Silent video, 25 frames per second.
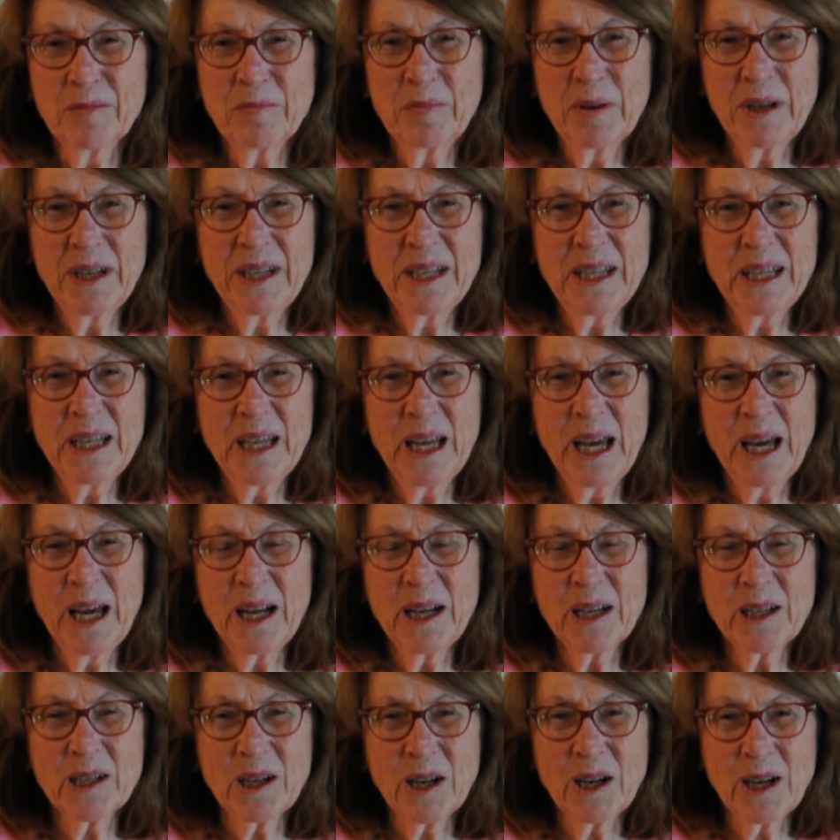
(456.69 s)
But he
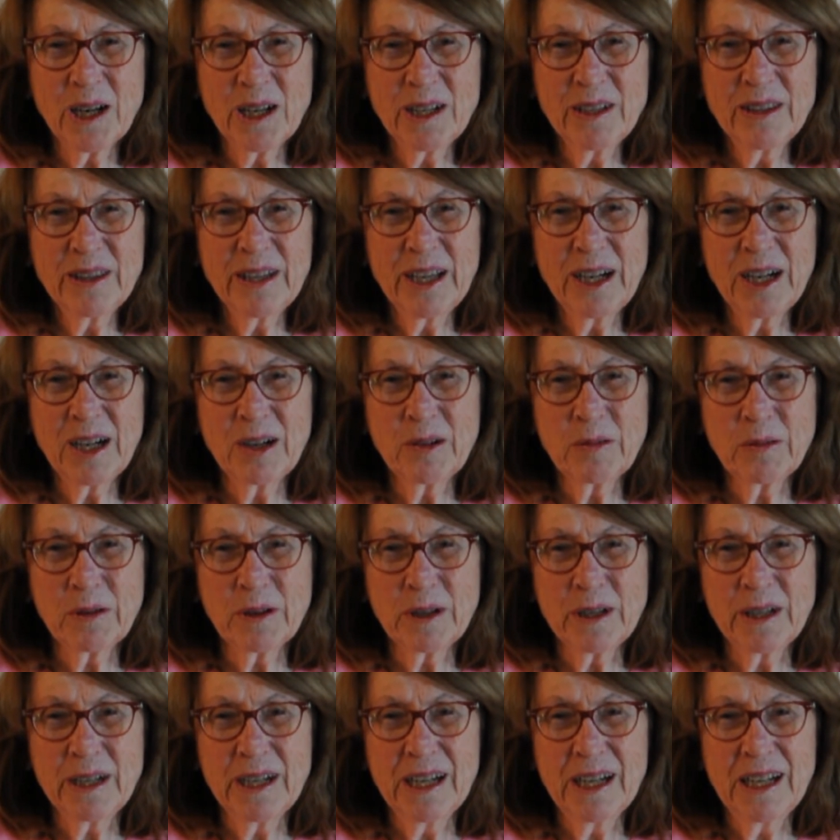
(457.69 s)
had a garden there
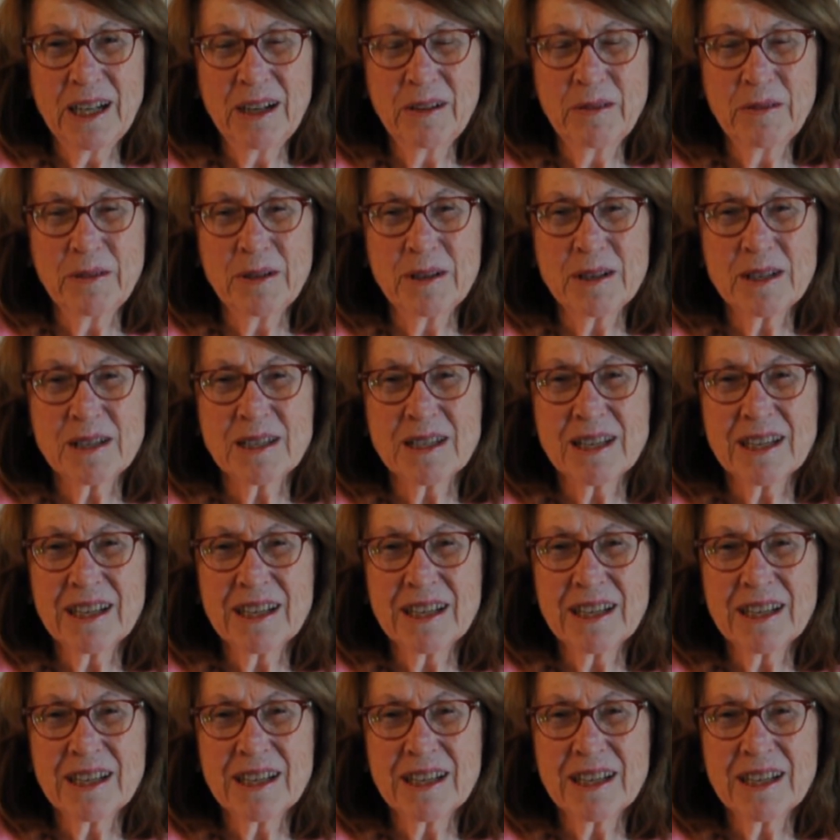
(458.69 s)
where he was